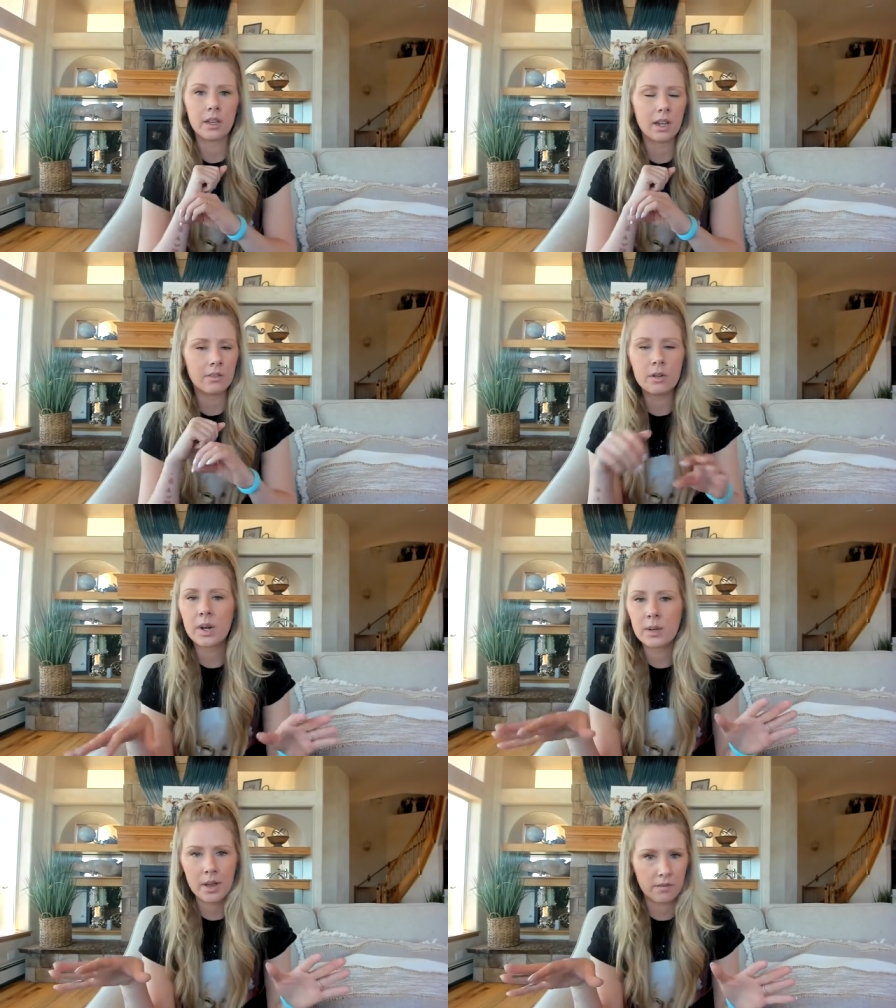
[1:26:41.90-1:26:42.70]

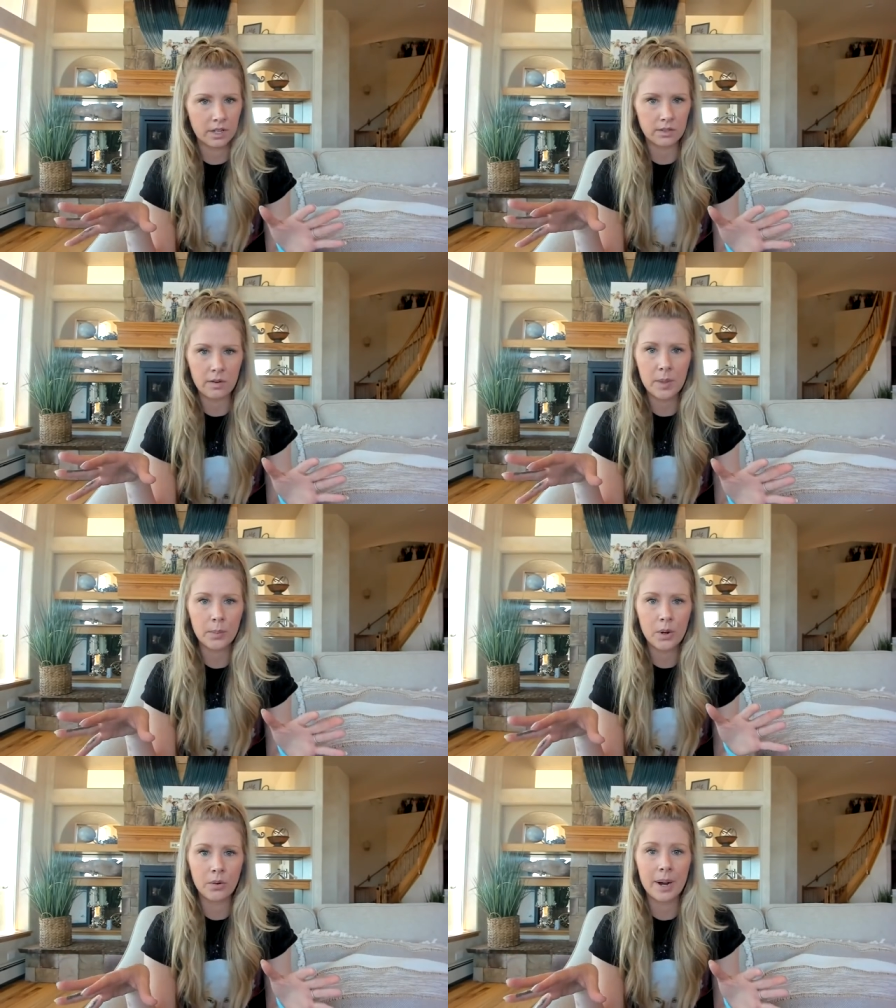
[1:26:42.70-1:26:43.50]
everybody benefits from the
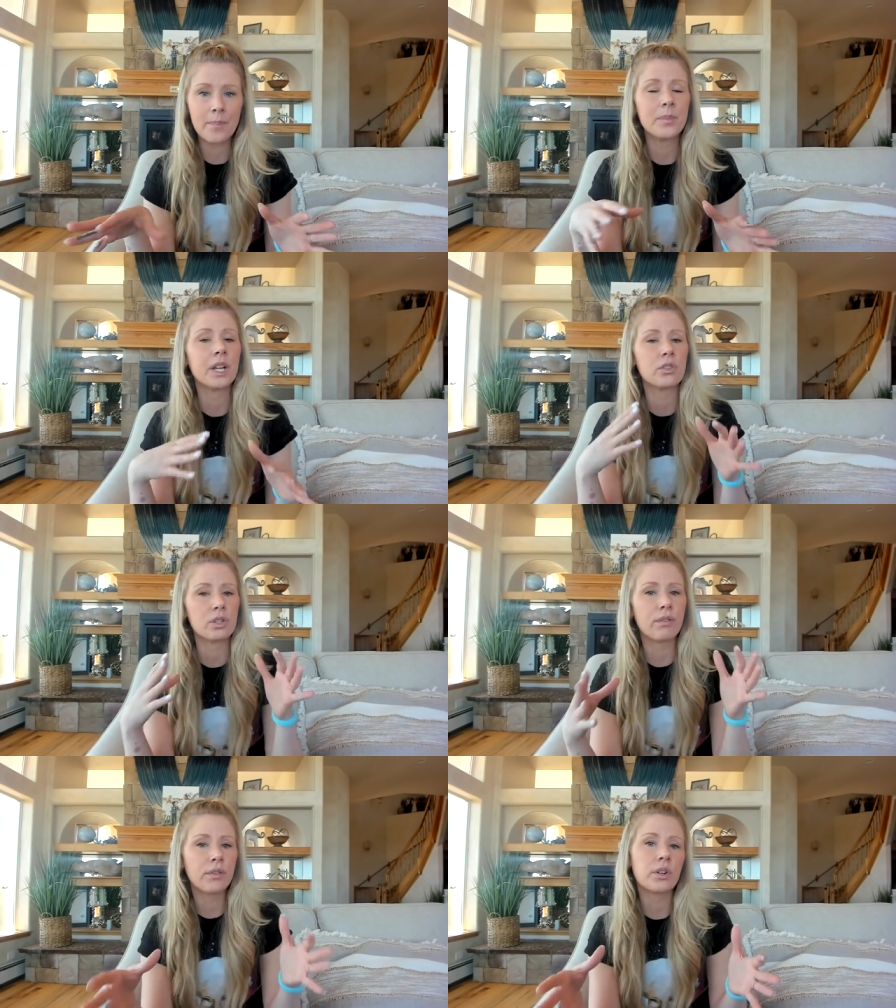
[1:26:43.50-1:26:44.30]
program because
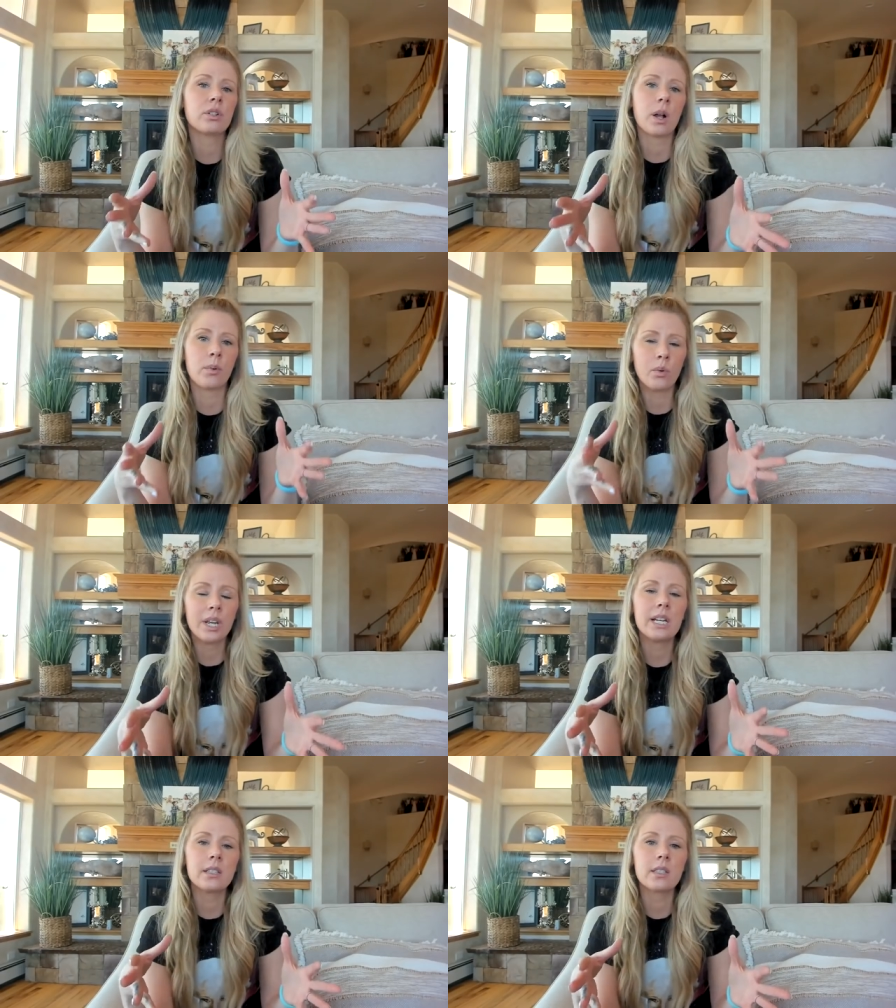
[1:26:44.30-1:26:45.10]
the first couple
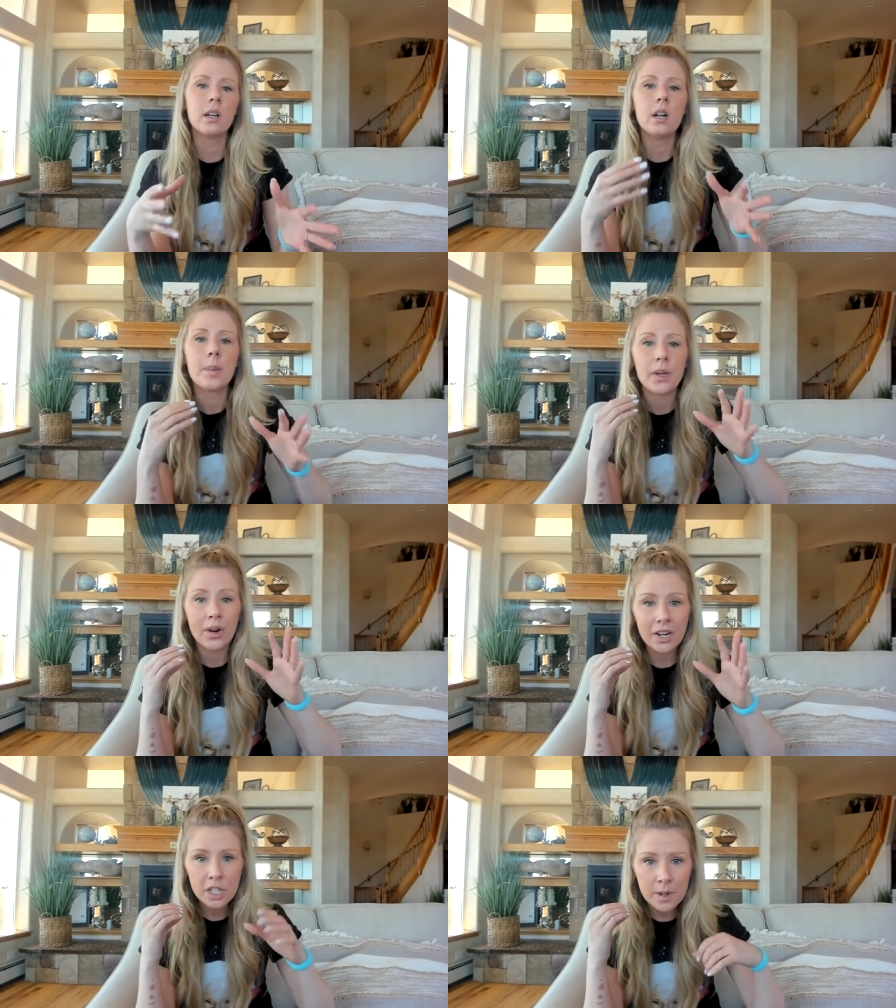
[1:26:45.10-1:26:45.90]
weeks are
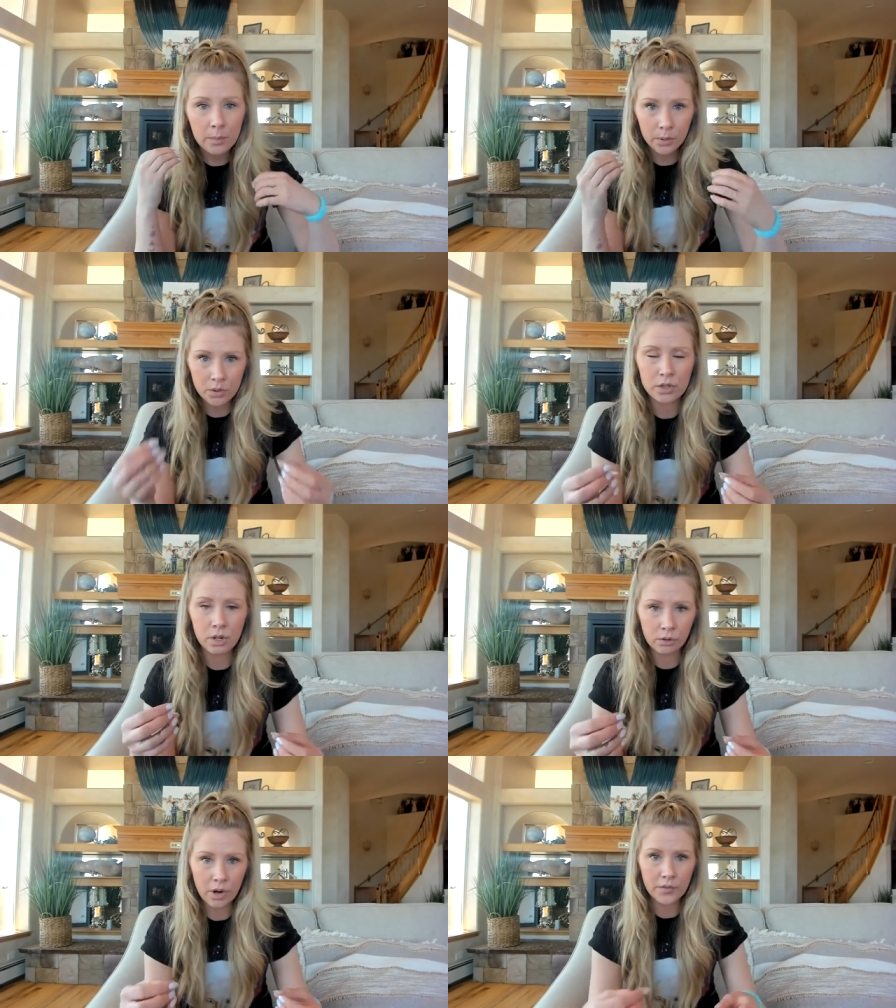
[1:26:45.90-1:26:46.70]
actually about
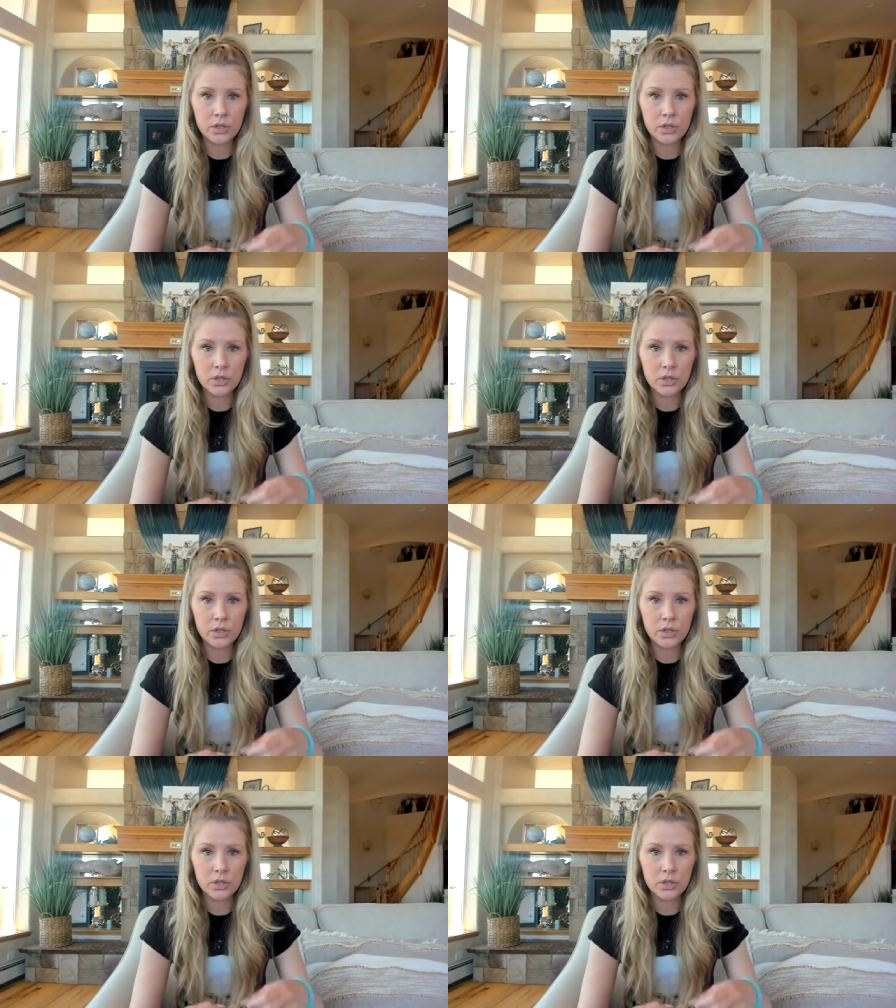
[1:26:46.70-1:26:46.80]
personal growth.